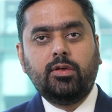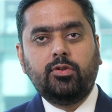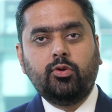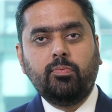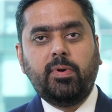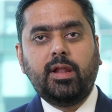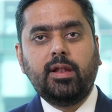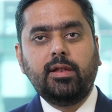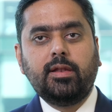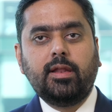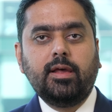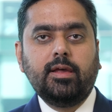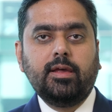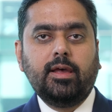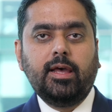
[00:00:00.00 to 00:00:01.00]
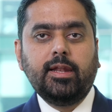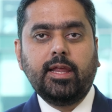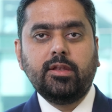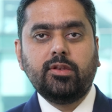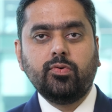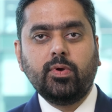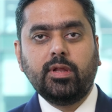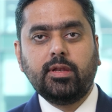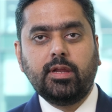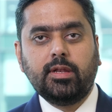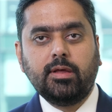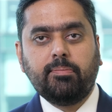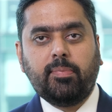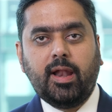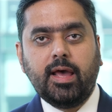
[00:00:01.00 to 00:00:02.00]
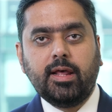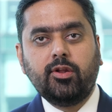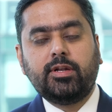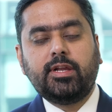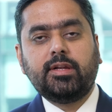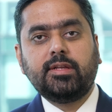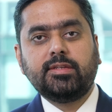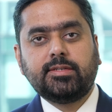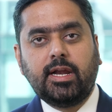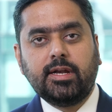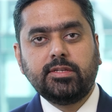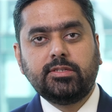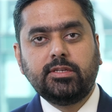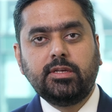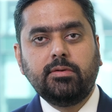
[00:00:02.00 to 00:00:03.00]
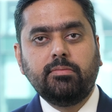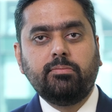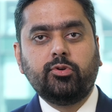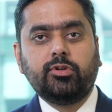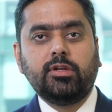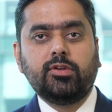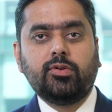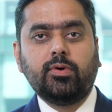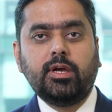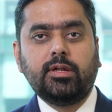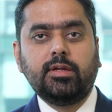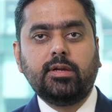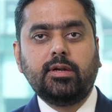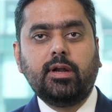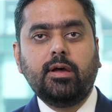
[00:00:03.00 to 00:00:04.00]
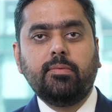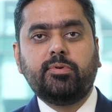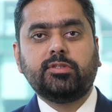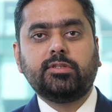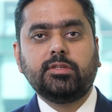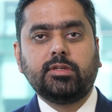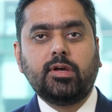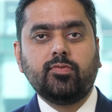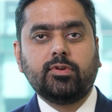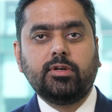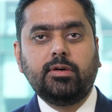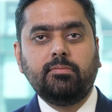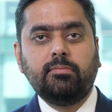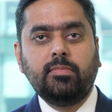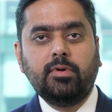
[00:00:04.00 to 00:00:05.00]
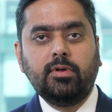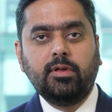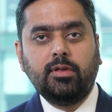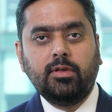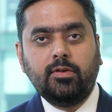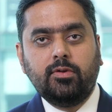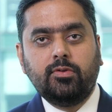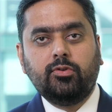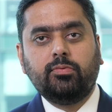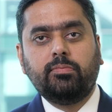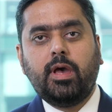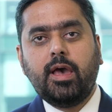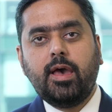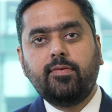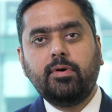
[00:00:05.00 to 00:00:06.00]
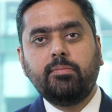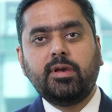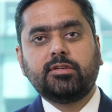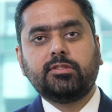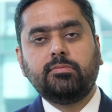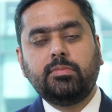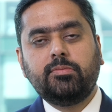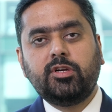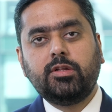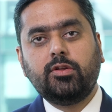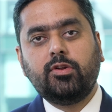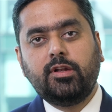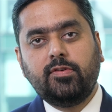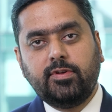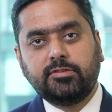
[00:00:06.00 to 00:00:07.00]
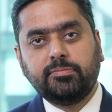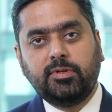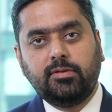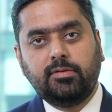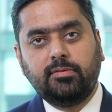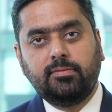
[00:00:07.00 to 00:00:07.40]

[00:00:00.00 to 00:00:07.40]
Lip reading: to build an end-to-end data plan or data strategy, putting together a business outcome to have a maximum return on investment.